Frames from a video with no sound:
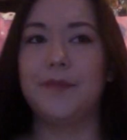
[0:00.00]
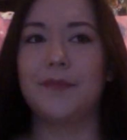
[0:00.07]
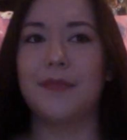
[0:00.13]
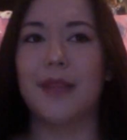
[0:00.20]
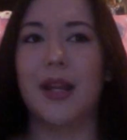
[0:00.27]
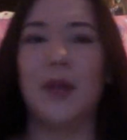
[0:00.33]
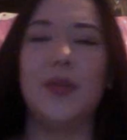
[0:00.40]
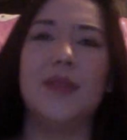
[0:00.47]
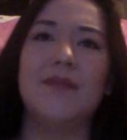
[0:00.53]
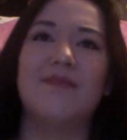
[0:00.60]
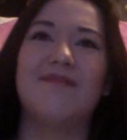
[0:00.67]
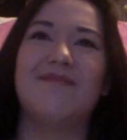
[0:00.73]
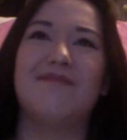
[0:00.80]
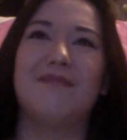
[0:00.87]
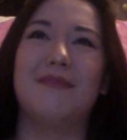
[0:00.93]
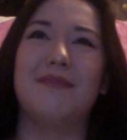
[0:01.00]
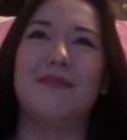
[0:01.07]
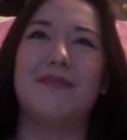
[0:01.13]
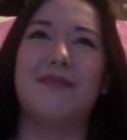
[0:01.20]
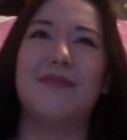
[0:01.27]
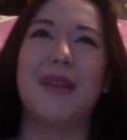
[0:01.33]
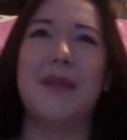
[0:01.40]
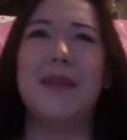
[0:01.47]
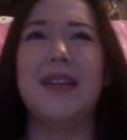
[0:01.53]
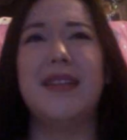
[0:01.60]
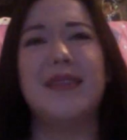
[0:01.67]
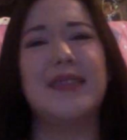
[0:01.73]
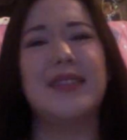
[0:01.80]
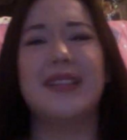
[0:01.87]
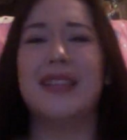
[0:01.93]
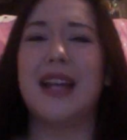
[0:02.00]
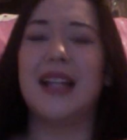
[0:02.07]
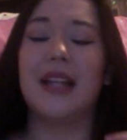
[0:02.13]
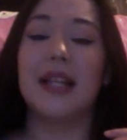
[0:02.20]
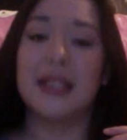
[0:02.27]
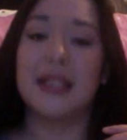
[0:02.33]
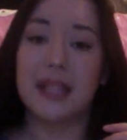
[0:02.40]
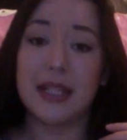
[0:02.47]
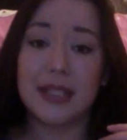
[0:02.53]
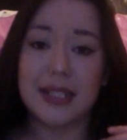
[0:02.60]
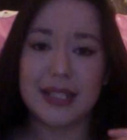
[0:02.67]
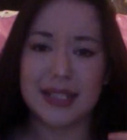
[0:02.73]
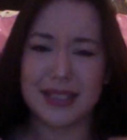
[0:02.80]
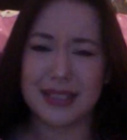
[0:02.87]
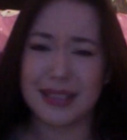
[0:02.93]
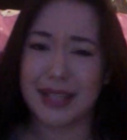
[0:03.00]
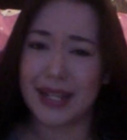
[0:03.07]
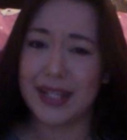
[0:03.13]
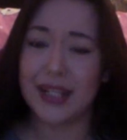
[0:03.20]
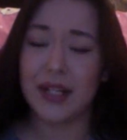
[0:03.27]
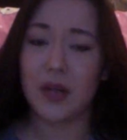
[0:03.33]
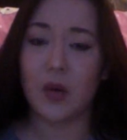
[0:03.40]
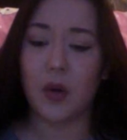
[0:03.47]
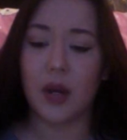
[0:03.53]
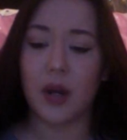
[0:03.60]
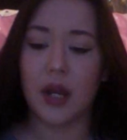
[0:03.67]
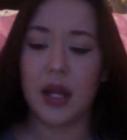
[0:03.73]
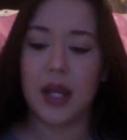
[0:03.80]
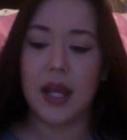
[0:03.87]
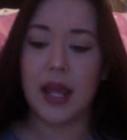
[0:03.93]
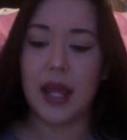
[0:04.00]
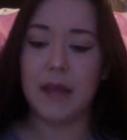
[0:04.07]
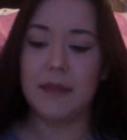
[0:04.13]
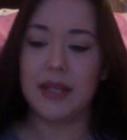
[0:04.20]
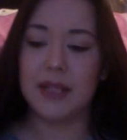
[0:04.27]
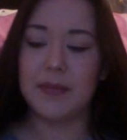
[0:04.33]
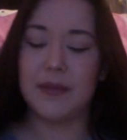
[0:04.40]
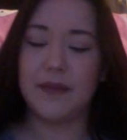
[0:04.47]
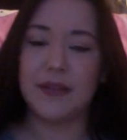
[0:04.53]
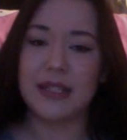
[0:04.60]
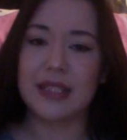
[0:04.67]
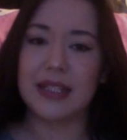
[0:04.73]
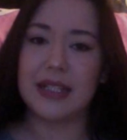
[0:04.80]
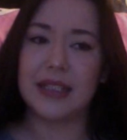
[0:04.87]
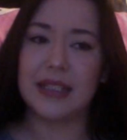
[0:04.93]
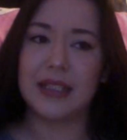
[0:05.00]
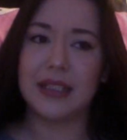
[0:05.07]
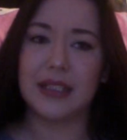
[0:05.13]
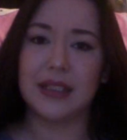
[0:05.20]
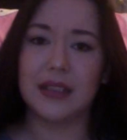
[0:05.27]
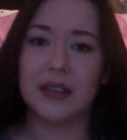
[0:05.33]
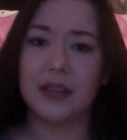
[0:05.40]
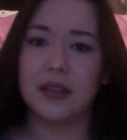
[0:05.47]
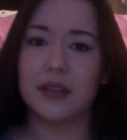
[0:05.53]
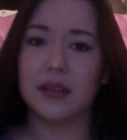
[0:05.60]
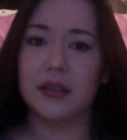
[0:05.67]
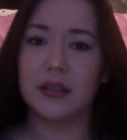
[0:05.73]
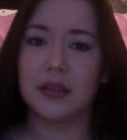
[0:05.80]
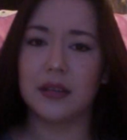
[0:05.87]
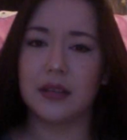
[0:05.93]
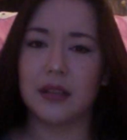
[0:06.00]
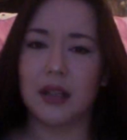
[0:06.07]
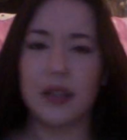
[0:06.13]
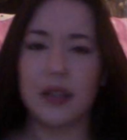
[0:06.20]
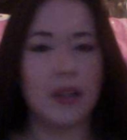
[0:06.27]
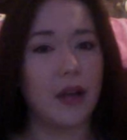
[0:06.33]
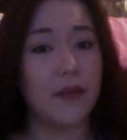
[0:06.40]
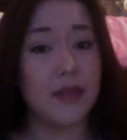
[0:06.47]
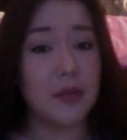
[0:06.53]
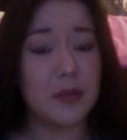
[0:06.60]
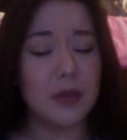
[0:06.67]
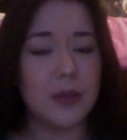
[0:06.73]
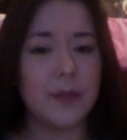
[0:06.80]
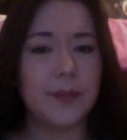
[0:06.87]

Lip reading: wouldn't, maybe I slightly dislike it, or it makes me feel slightly uncomfortable,